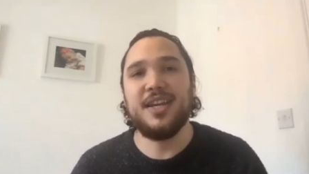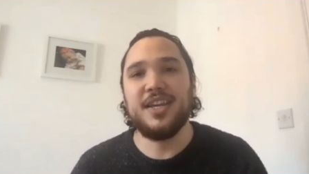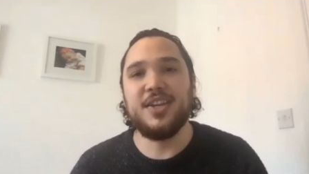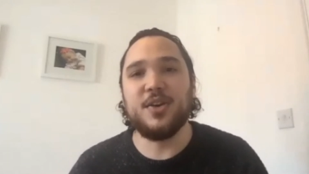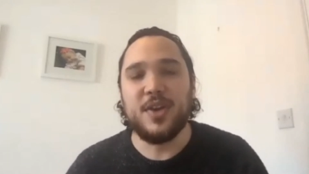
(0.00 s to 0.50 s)

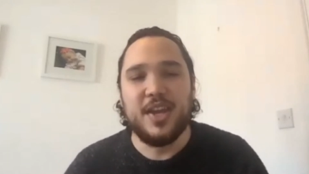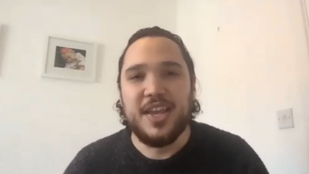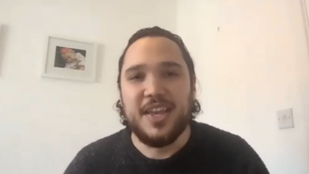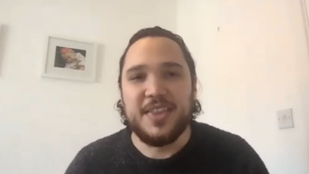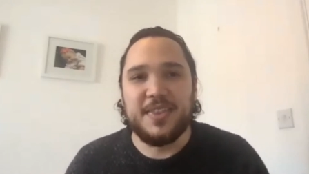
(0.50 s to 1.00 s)
You know,
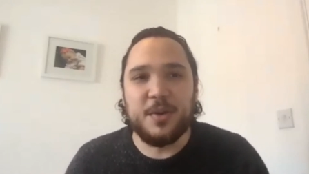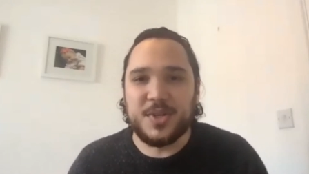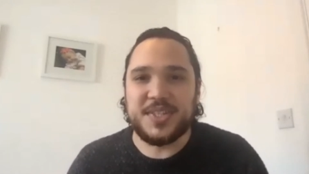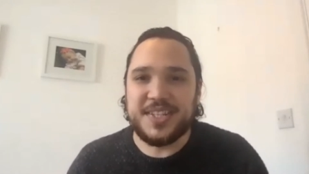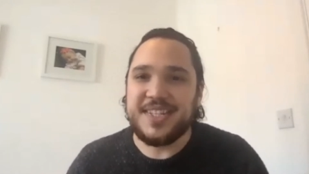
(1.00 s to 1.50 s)
there
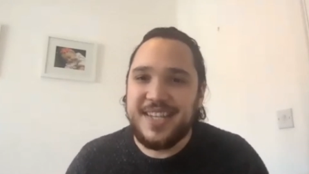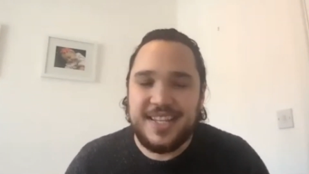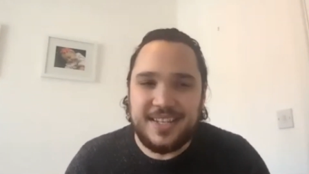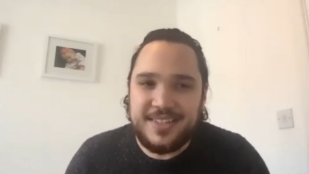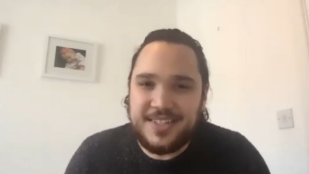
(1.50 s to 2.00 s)
was this
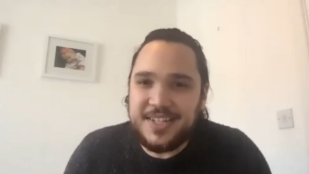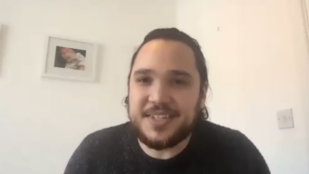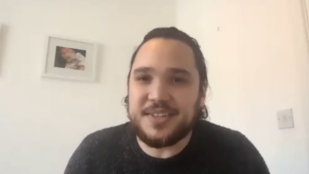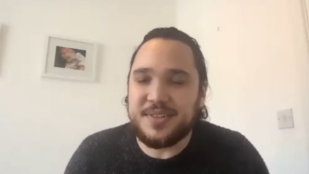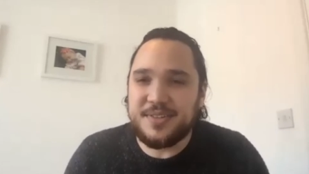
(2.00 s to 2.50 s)
need.
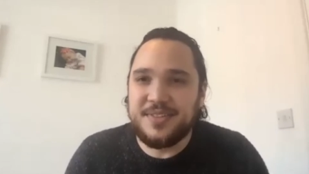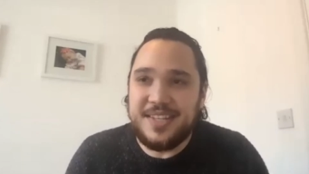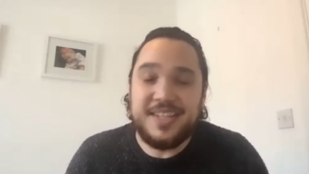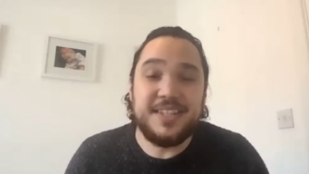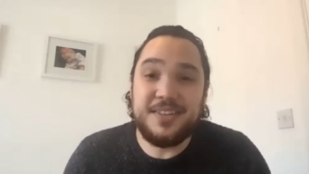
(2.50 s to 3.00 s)
Jesus
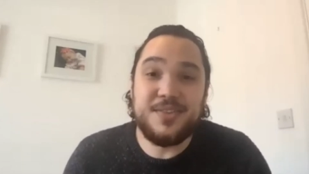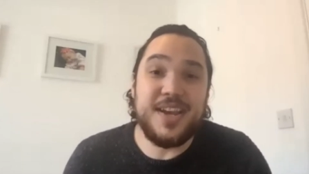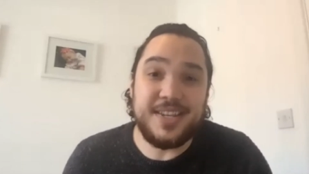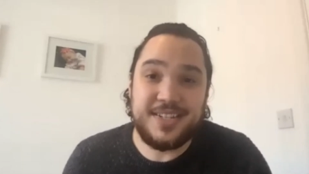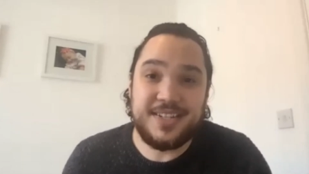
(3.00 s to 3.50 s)
needed
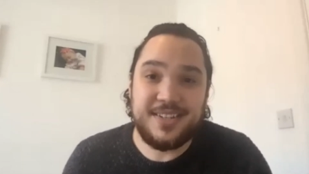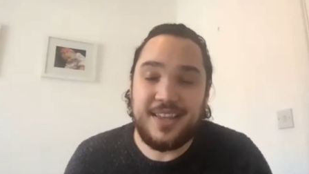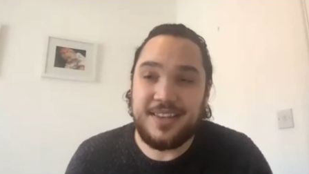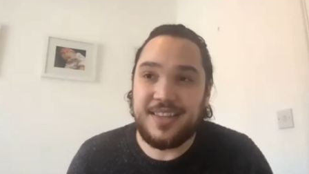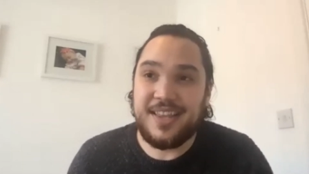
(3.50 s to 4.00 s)
rest,
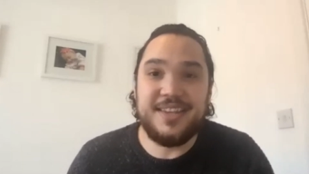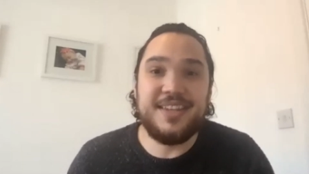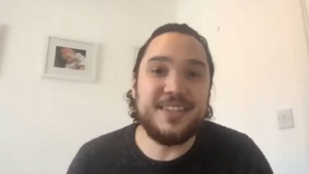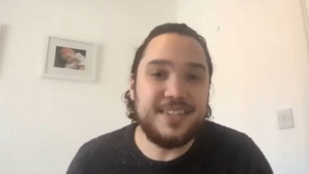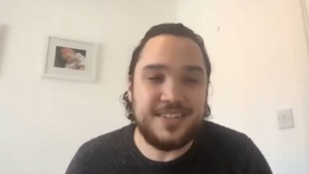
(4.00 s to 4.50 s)
and they
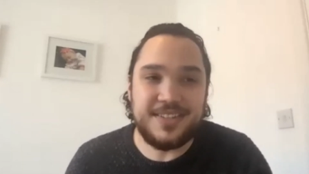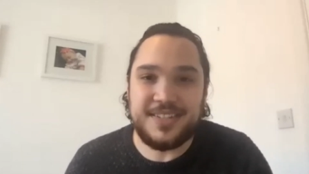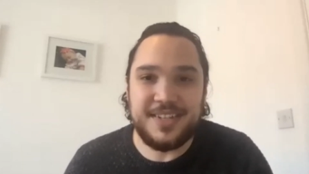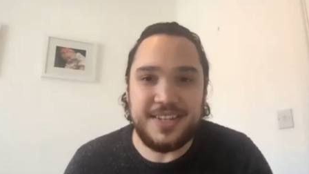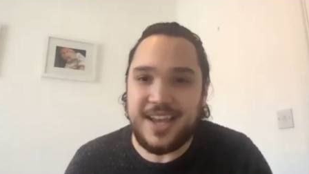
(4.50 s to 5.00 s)
needed to
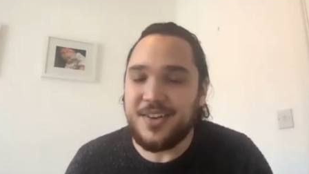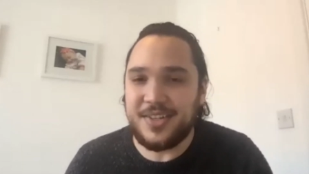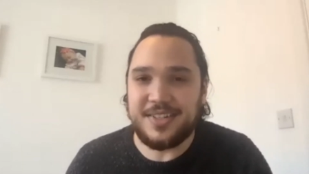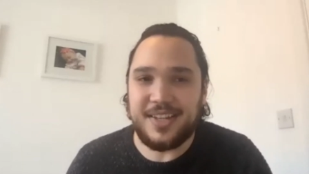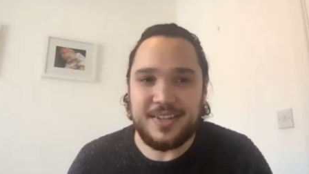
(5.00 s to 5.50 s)
sit down
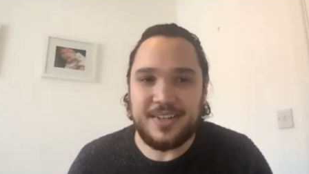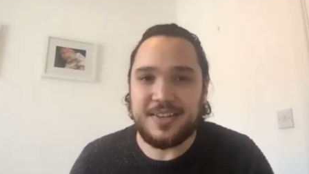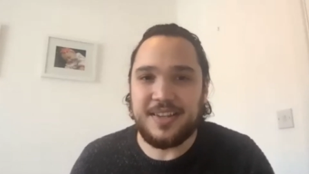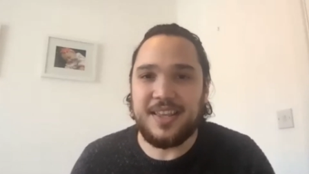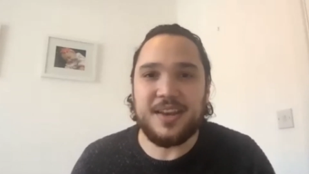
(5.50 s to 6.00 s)
and, and
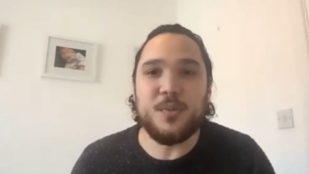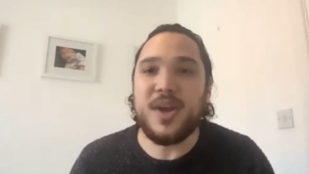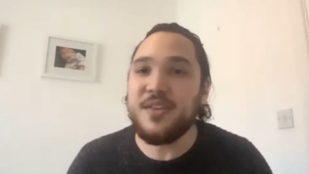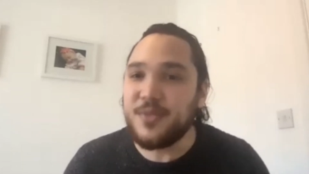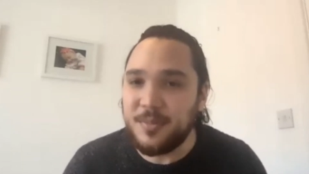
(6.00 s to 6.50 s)
get
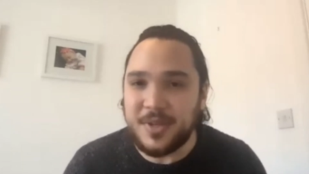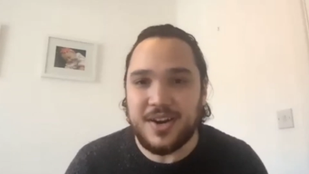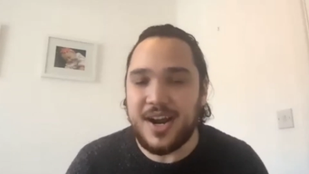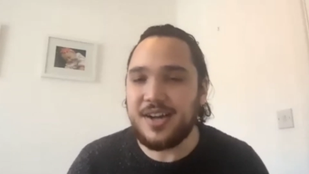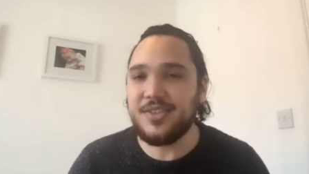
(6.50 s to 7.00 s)
away from the
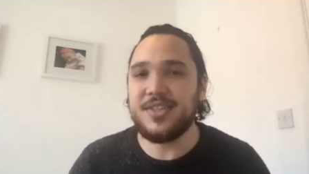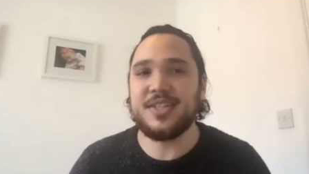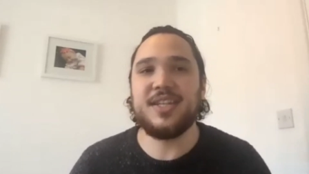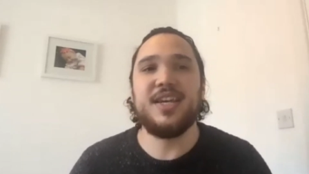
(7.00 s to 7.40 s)
crowds.